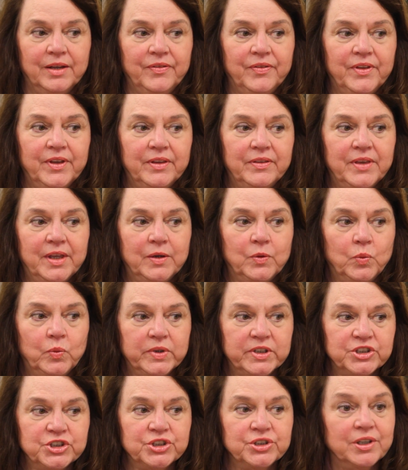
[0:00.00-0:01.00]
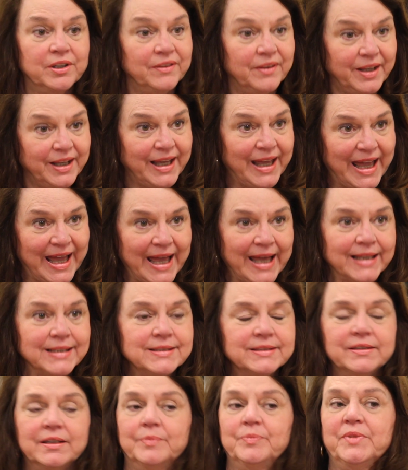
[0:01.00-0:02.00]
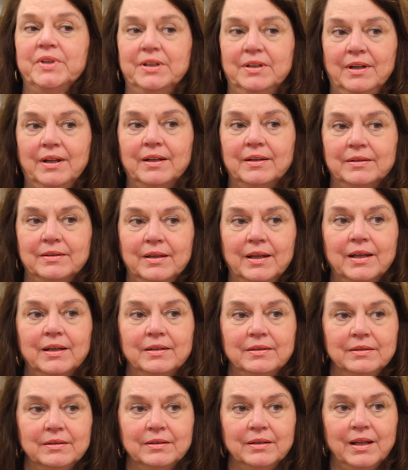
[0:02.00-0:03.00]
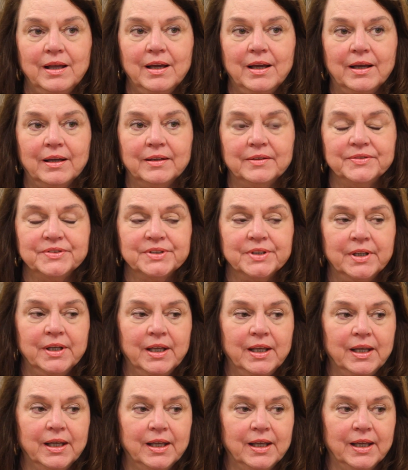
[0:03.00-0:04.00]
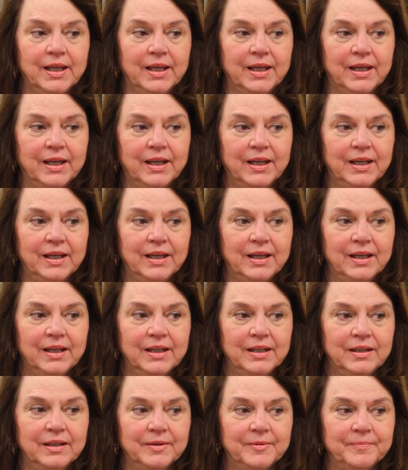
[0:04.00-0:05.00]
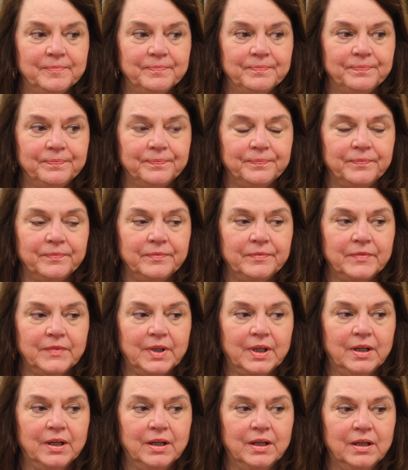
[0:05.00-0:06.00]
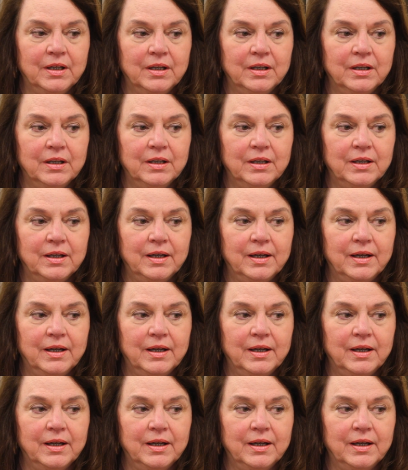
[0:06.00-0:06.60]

that they wished they had something like that in their lives. And I